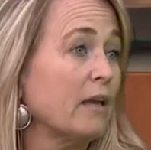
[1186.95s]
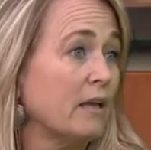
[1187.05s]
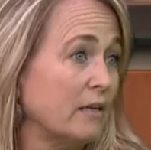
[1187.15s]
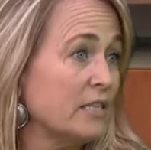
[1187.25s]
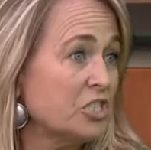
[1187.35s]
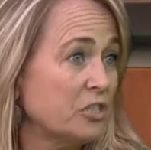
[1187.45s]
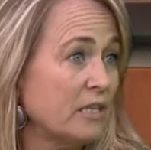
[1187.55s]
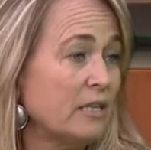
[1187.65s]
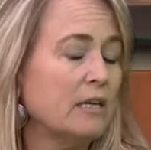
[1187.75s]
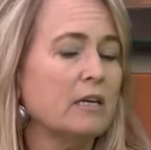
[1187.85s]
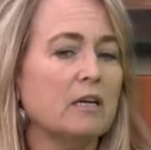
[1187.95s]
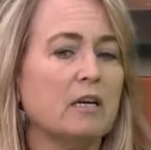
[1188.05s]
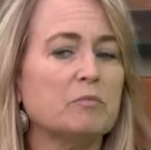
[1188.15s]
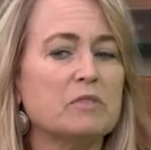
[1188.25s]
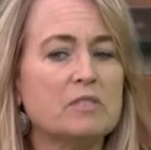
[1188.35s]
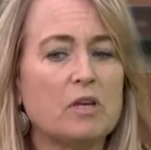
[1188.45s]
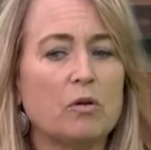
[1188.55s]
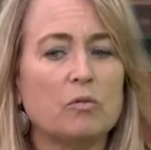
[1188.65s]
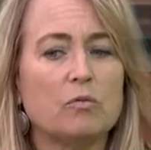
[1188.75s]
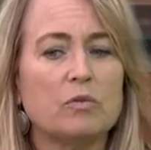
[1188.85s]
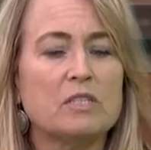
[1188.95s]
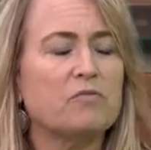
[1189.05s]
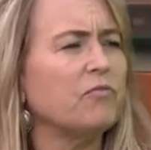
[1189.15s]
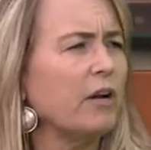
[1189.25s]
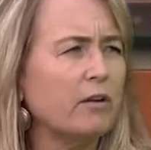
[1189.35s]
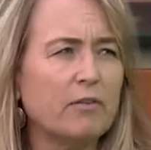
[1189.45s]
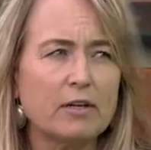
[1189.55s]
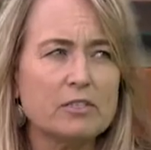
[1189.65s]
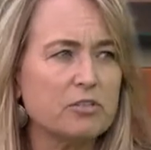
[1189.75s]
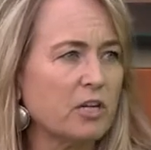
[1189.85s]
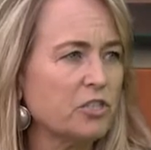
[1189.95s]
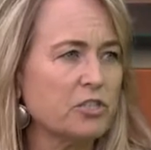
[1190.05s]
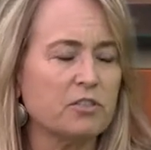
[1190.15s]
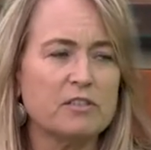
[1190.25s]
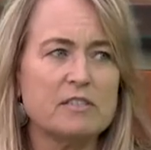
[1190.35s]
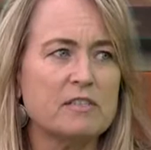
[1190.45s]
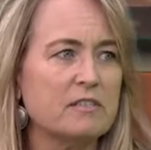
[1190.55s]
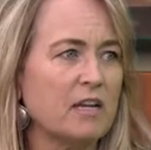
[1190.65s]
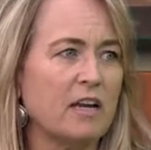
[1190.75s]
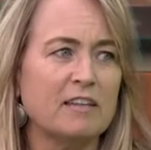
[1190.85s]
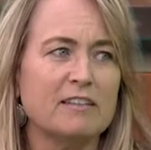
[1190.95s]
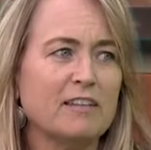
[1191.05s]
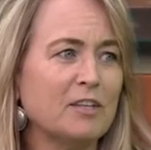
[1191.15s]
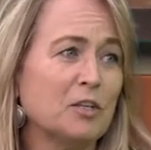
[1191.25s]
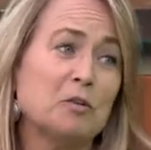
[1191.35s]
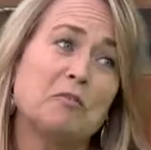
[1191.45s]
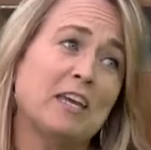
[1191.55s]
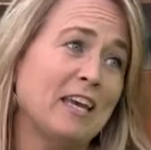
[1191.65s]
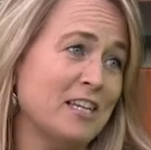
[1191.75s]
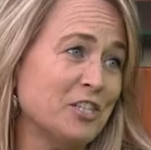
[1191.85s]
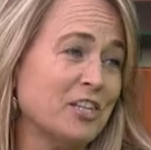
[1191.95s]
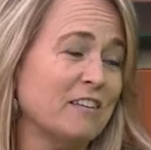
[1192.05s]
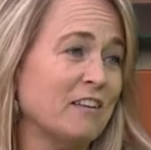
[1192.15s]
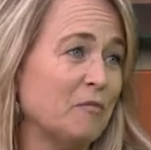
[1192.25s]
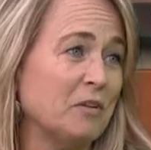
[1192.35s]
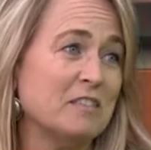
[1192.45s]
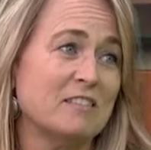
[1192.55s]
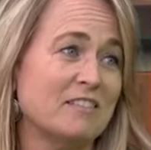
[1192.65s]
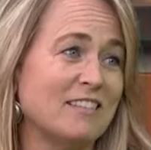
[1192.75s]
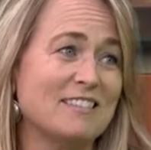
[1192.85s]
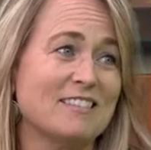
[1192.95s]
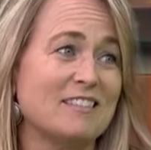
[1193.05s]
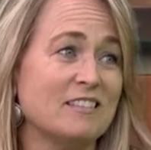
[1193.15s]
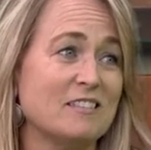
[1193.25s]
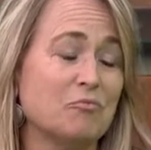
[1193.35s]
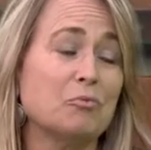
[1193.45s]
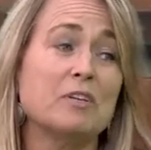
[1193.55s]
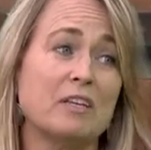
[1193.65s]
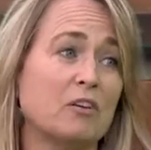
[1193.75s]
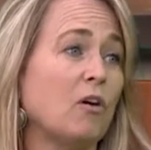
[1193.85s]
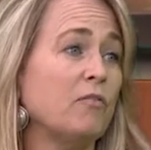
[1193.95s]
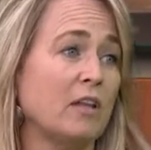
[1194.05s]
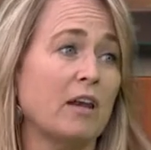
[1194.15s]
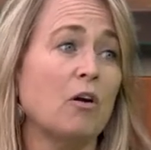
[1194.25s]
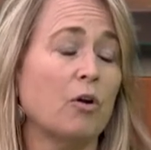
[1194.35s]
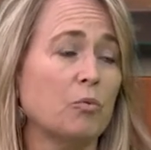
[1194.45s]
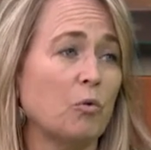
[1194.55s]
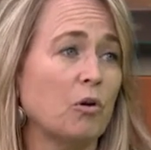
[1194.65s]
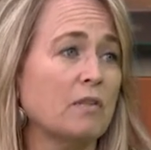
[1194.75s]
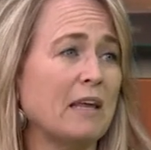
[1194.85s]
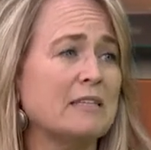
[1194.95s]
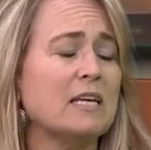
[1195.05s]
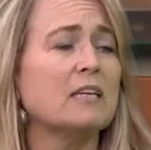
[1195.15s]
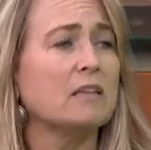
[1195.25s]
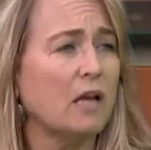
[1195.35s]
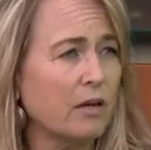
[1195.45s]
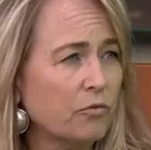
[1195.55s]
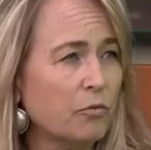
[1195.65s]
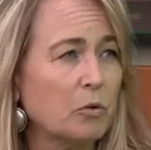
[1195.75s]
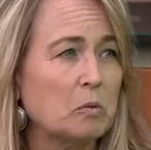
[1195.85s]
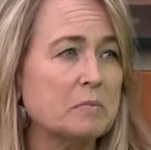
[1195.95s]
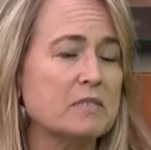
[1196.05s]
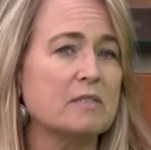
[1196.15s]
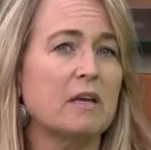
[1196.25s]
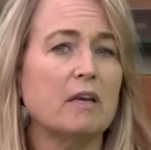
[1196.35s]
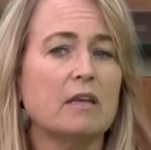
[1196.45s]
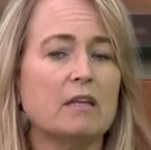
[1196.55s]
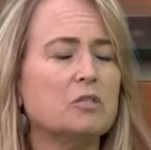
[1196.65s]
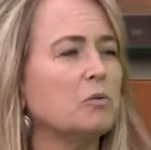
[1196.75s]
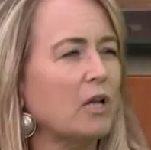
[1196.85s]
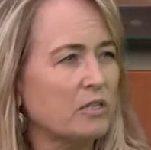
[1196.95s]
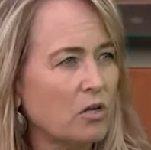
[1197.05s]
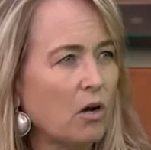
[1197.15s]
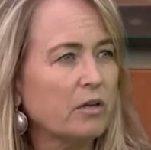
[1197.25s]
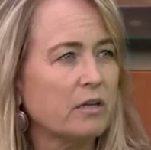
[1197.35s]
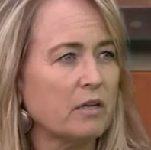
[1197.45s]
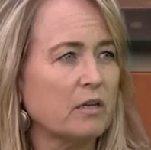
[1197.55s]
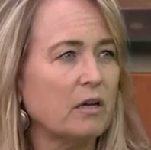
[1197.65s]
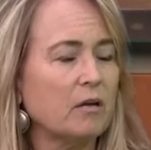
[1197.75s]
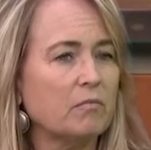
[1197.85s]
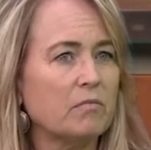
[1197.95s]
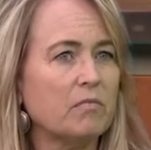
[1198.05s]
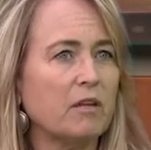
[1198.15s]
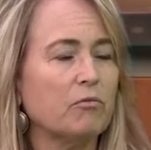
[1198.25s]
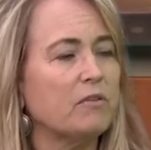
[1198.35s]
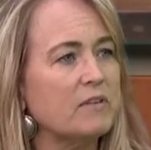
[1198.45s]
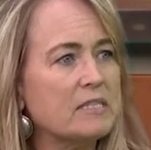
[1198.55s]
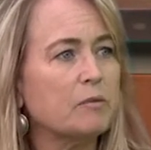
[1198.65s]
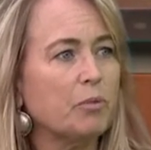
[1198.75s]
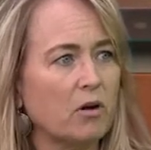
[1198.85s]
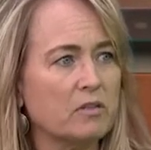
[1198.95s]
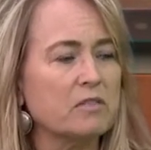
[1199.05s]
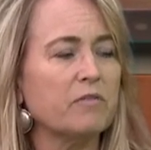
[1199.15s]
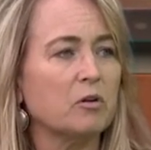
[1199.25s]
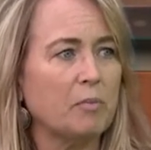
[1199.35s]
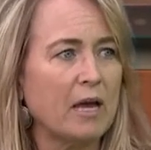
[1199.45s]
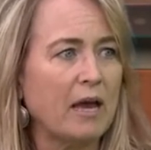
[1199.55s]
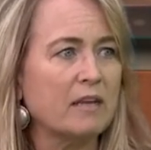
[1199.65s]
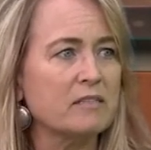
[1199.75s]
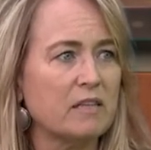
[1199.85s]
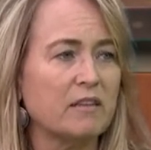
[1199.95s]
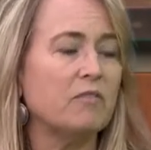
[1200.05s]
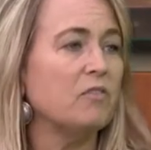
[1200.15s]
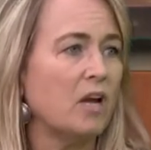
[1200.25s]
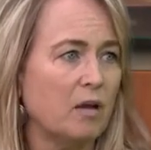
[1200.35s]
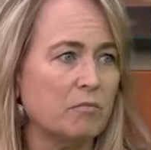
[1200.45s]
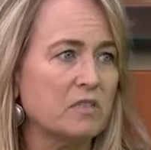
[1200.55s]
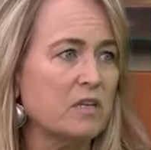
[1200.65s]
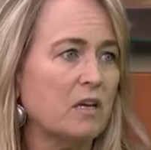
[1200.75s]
on initially. So it's very, very structured. This is not a vacation. I mean, it's really an awful lot of hard work. They attend a lot of groups. They do a lot of talking. They revisit parts of their past that they've numbed,